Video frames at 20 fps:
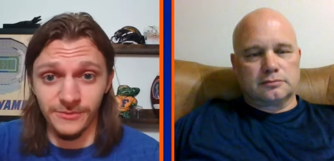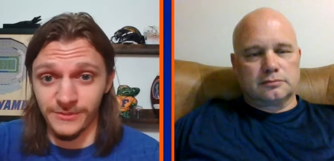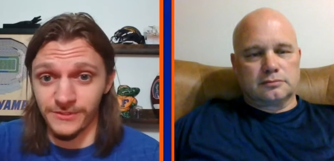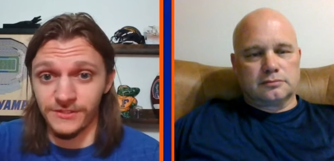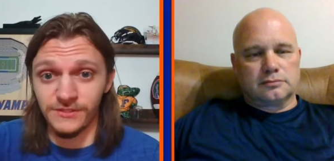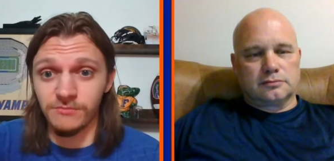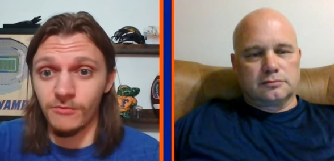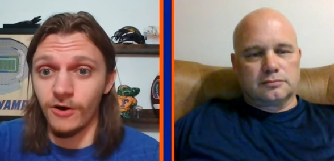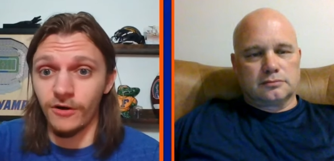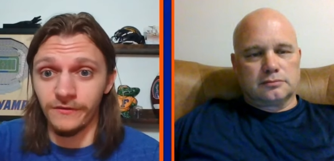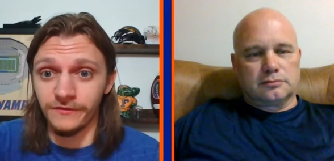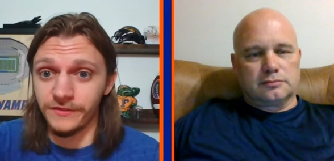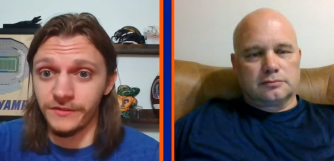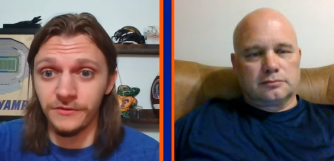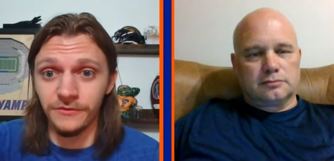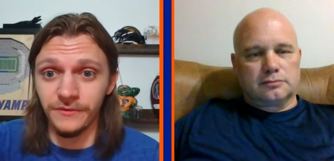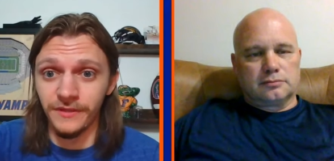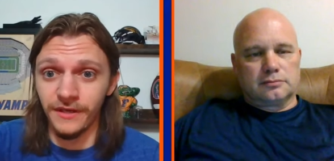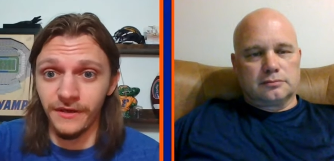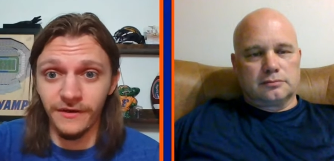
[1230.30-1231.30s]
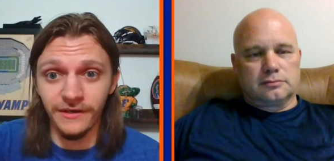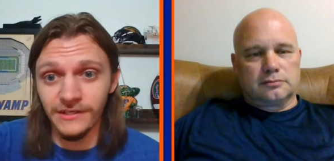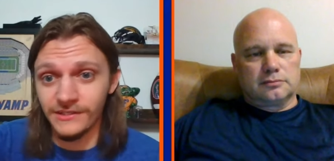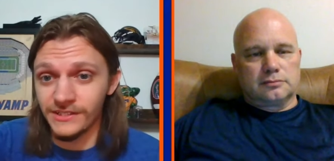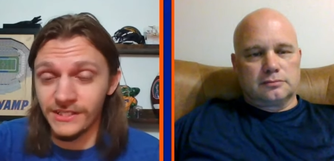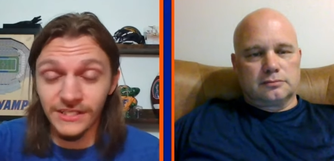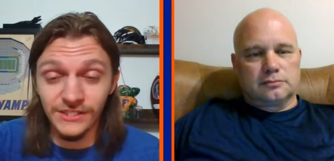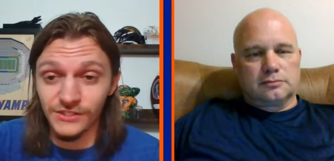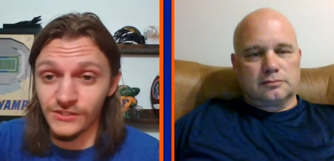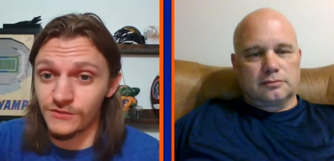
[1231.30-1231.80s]
Speaker 1: was a small dude there. He,
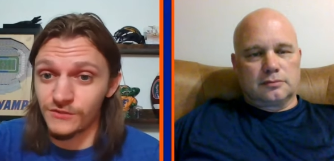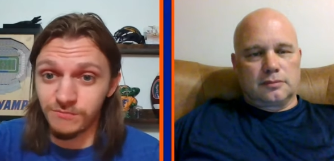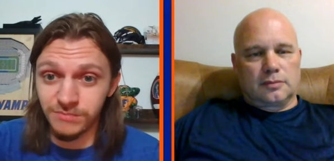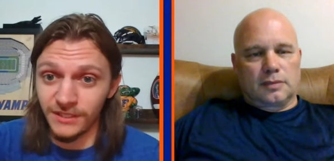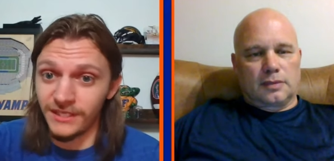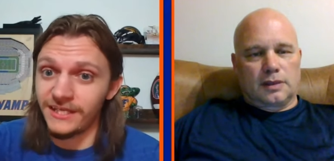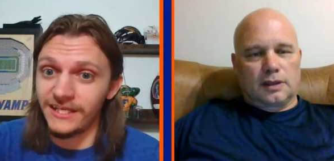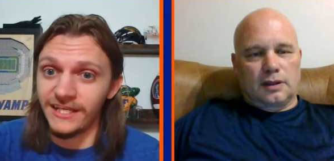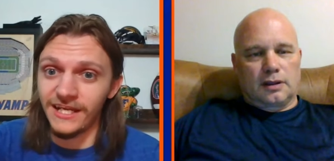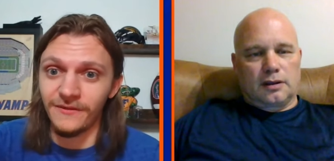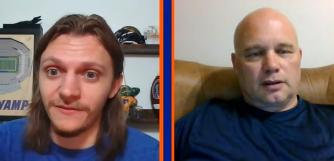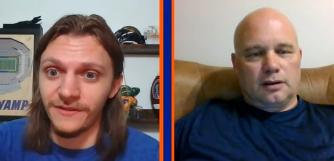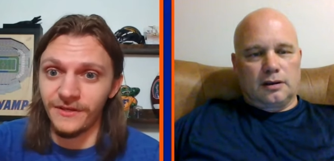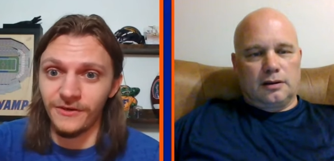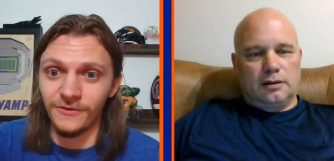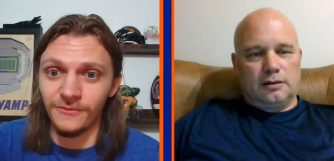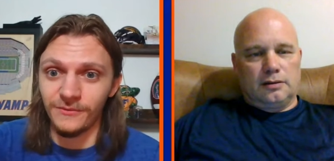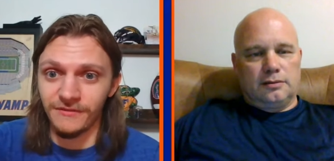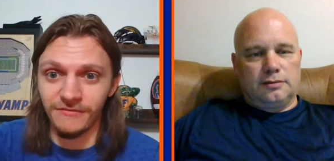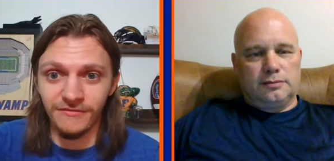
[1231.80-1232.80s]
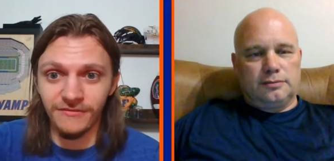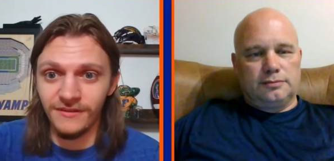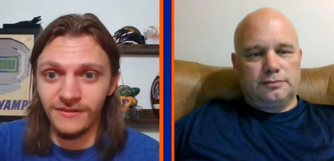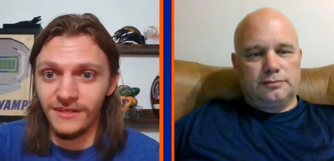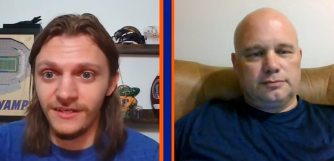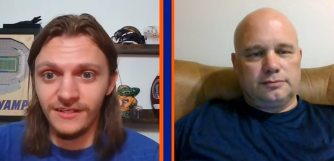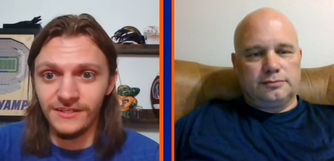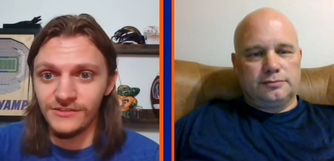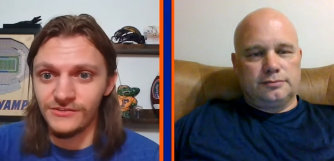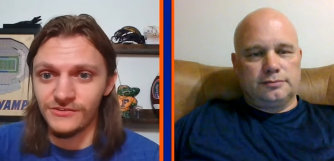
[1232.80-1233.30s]
he just played out there with
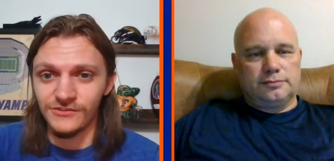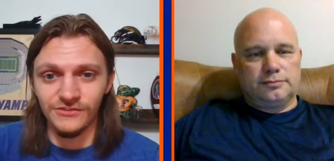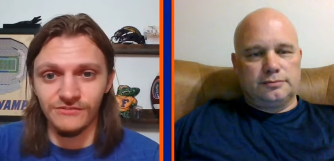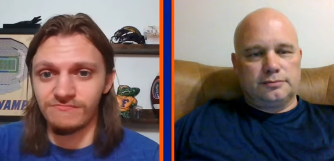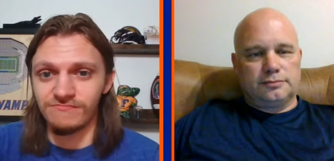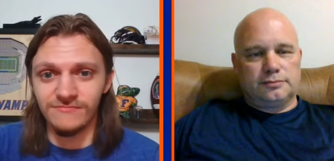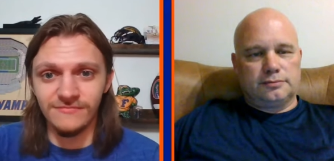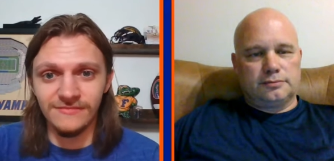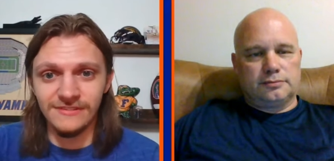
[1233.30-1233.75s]
just